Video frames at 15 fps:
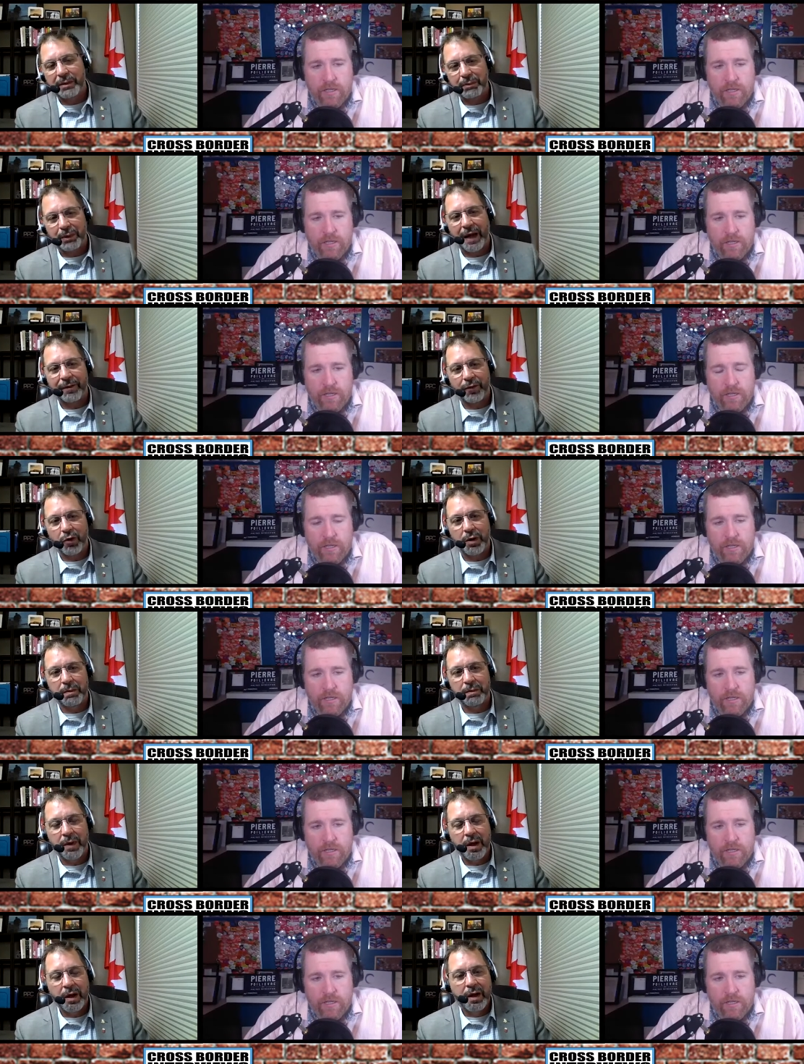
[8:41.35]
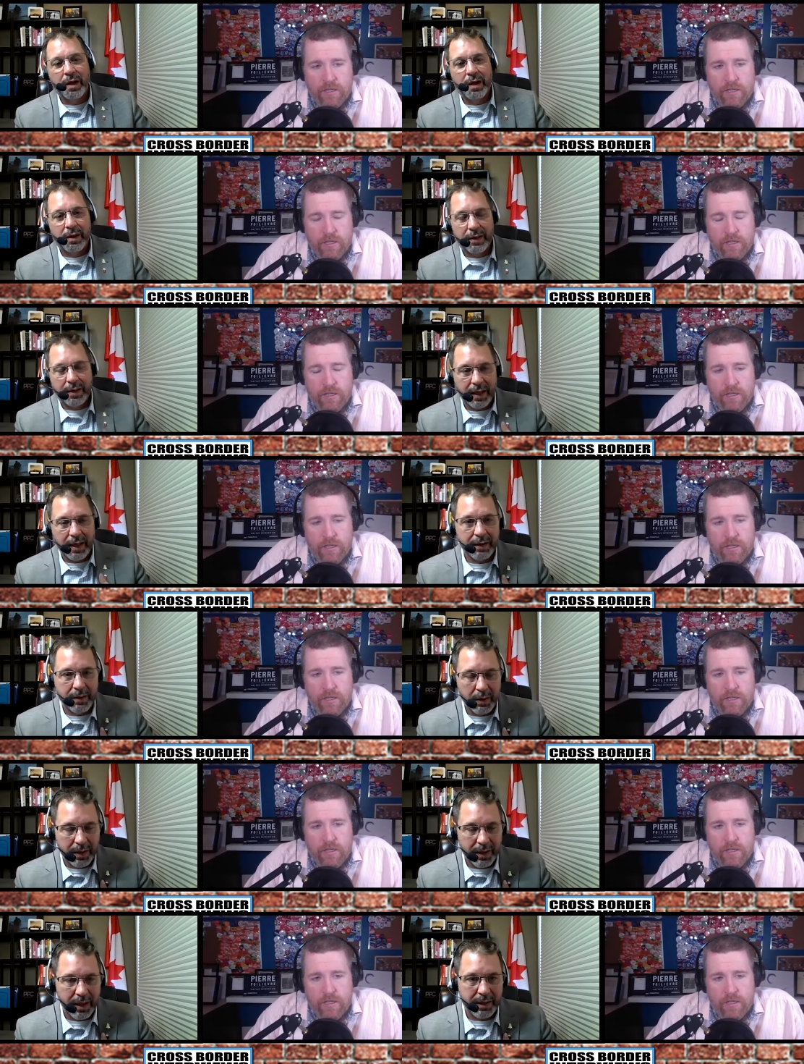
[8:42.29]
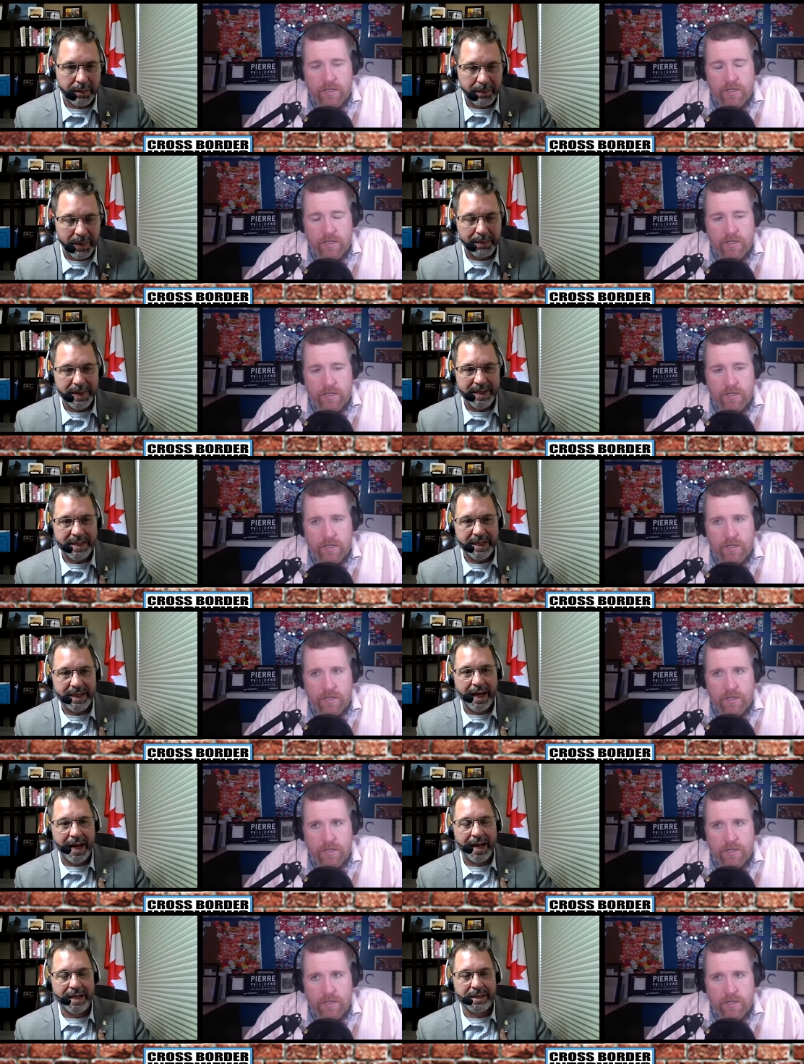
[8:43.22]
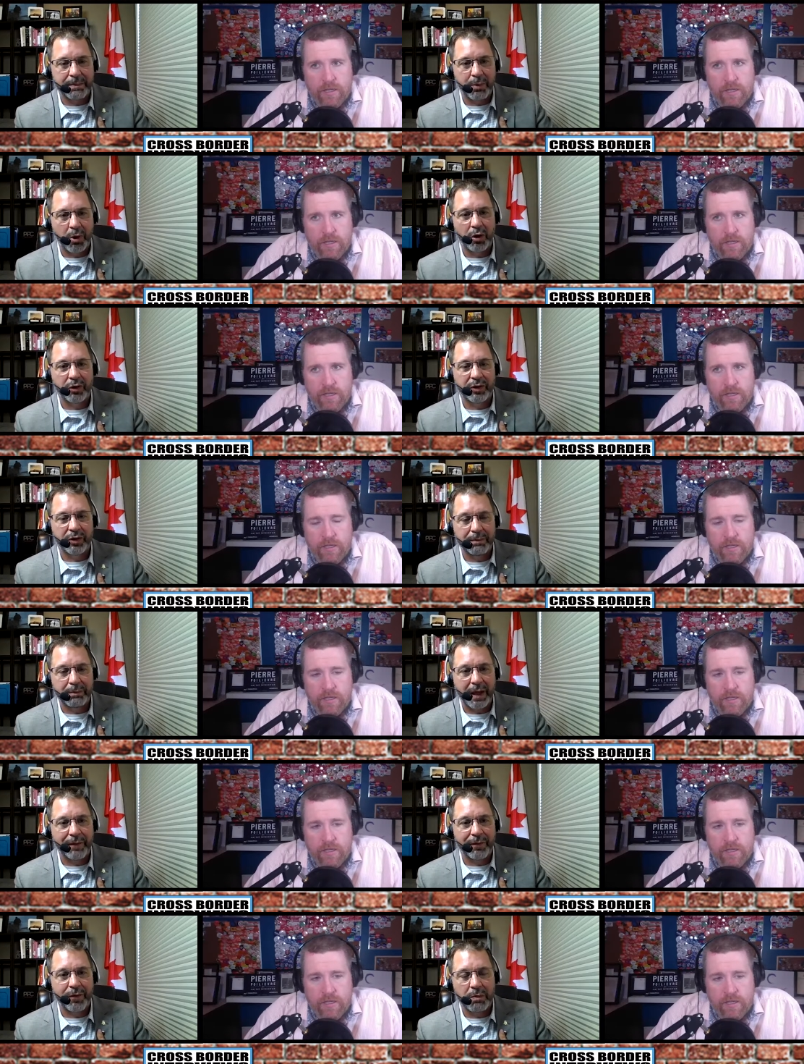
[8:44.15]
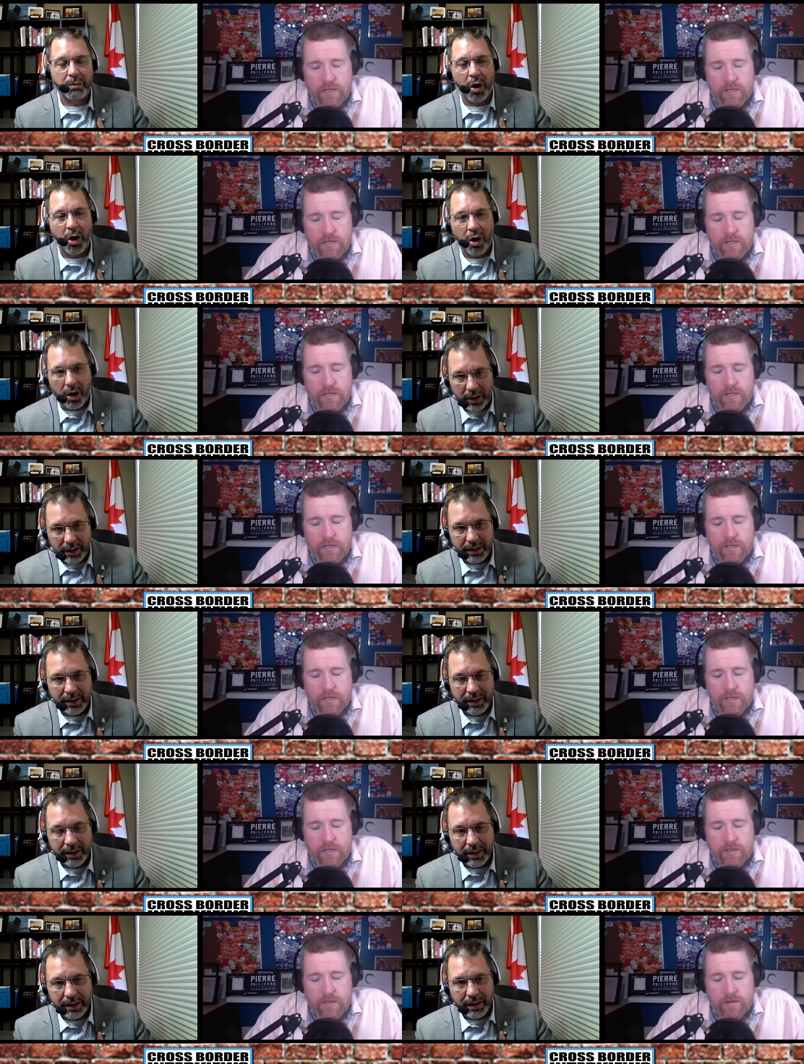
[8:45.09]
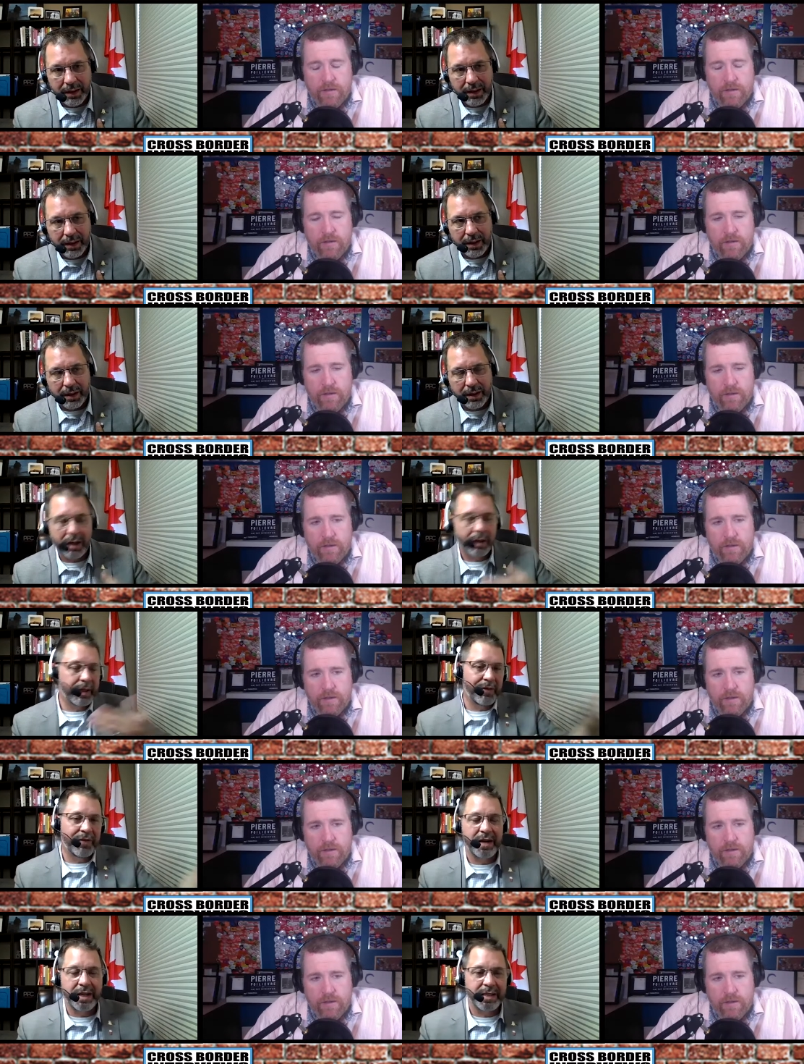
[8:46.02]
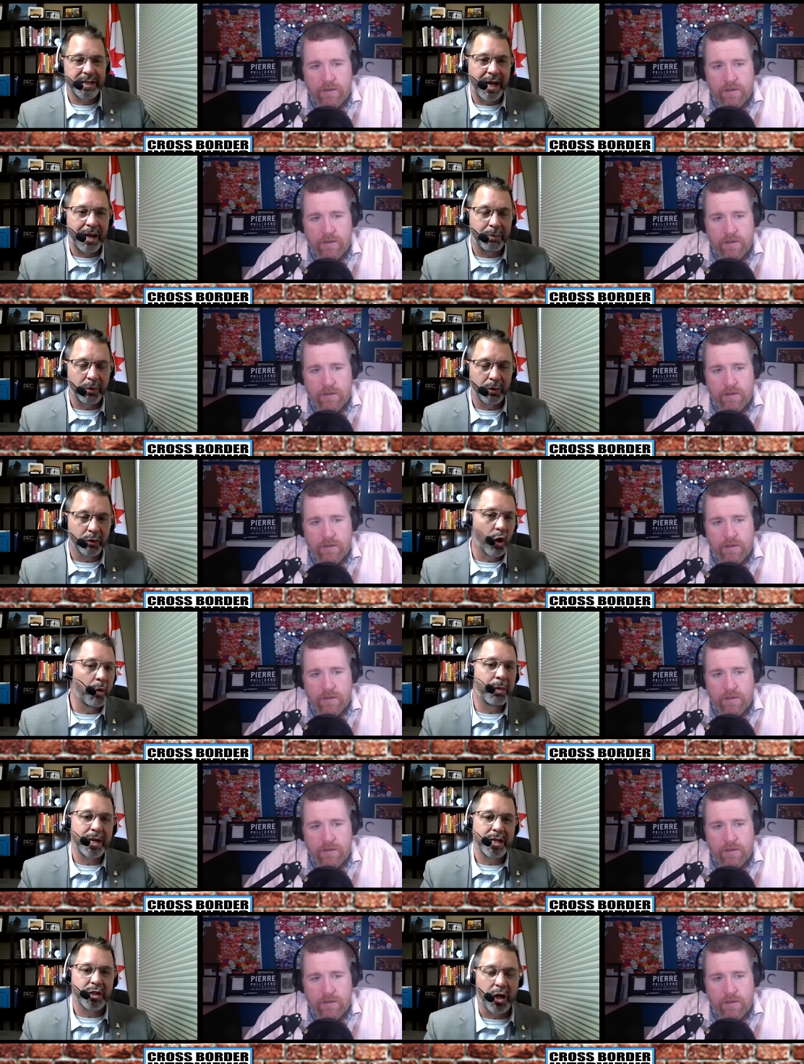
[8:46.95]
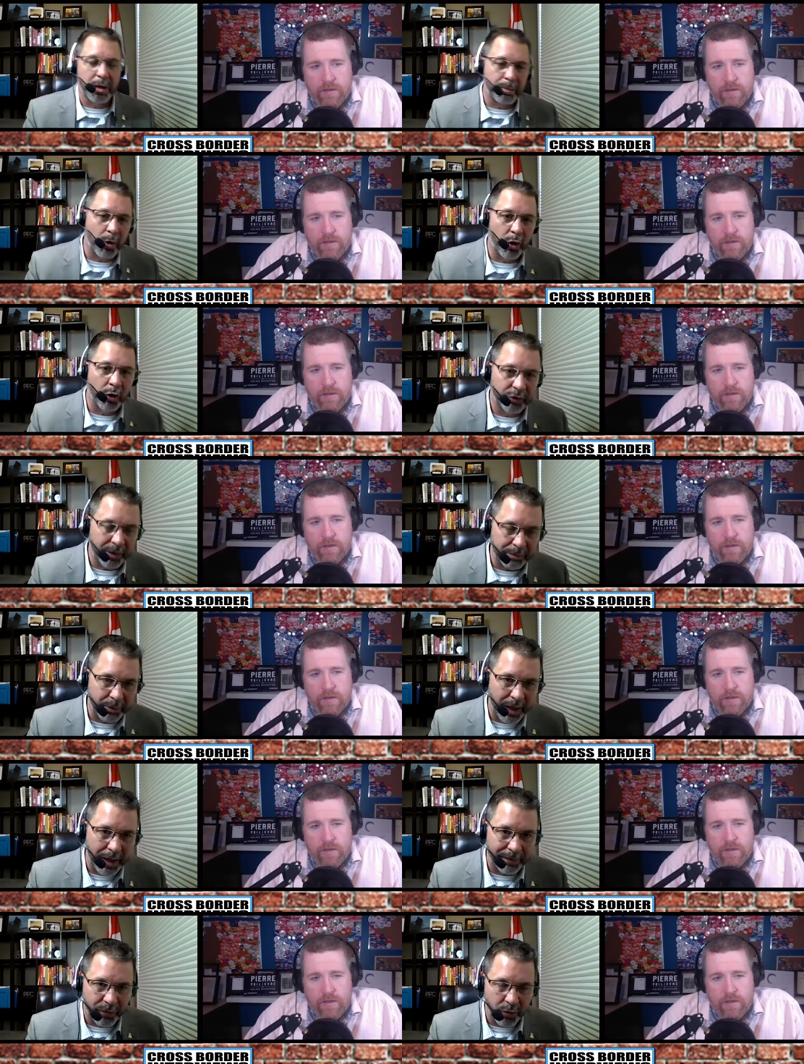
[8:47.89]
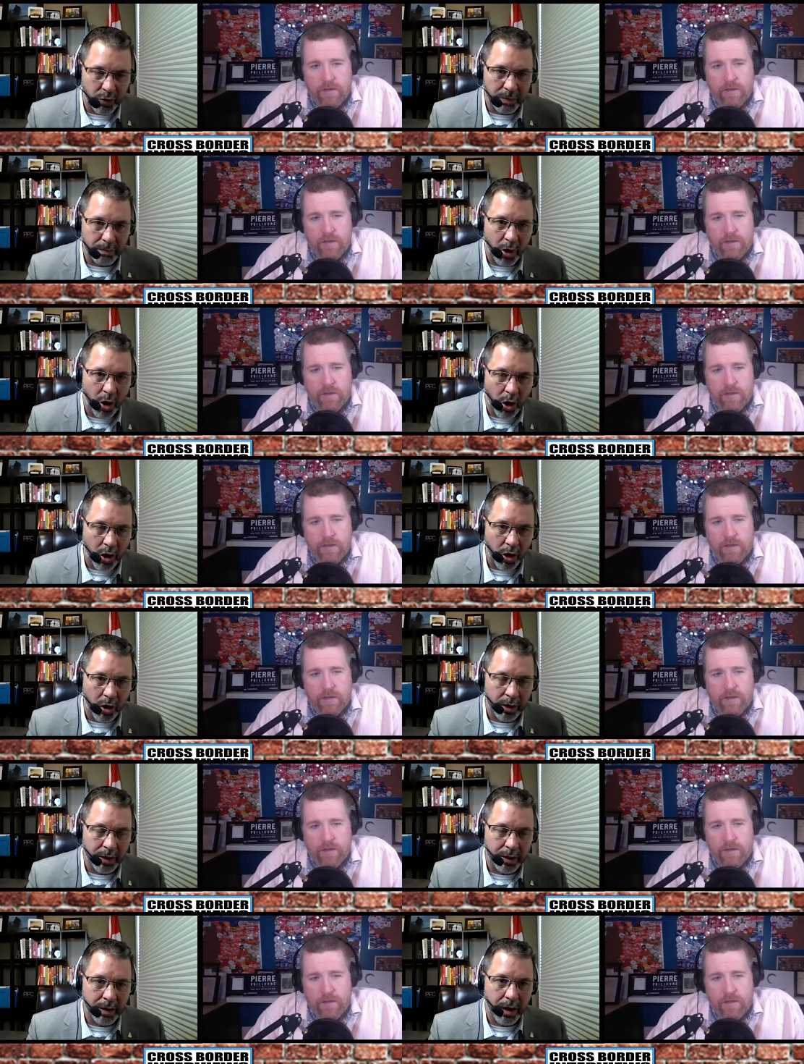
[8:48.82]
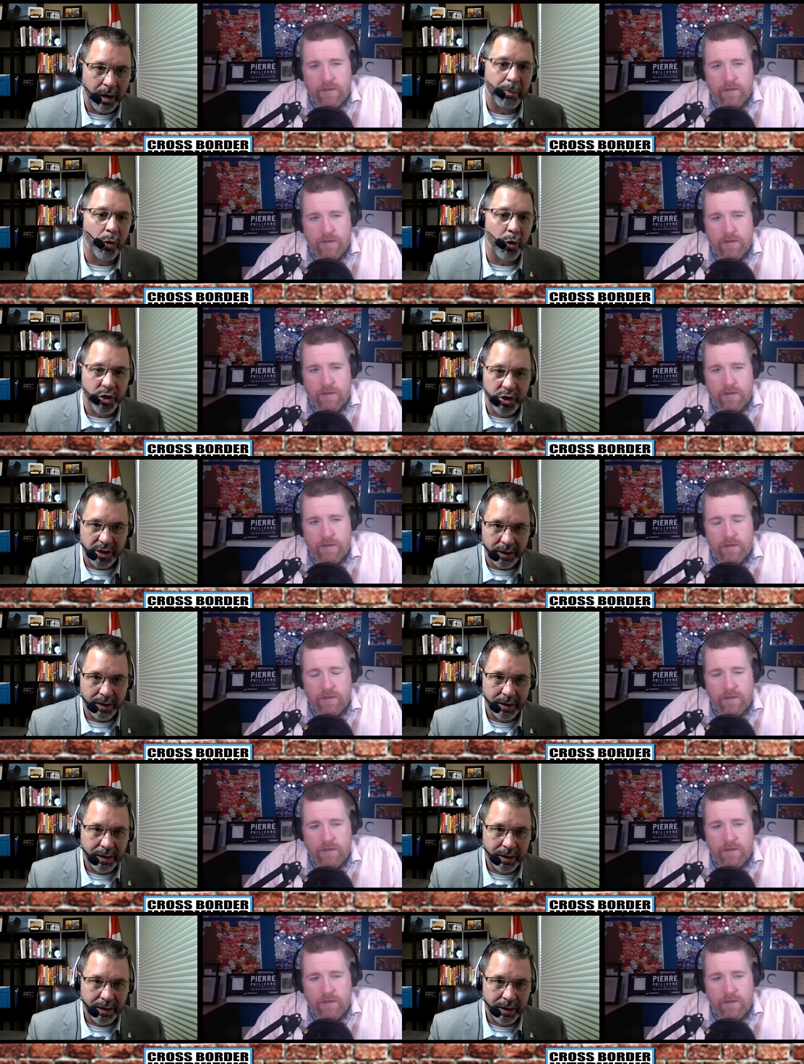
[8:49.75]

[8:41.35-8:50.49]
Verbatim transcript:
Speaker 1: platform that the PPC has a policy platform on, I'll give you an example. Nobody's got a policy platform on abortion.